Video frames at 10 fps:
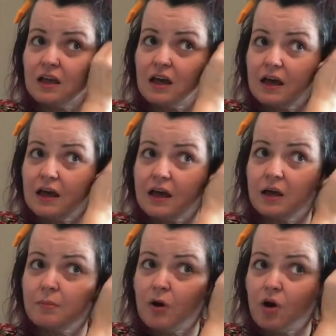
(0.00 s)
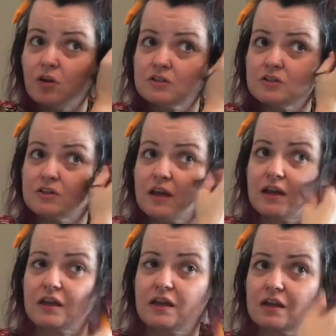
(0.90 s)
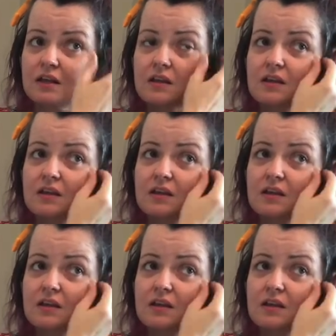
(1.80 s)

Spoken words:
I am alternating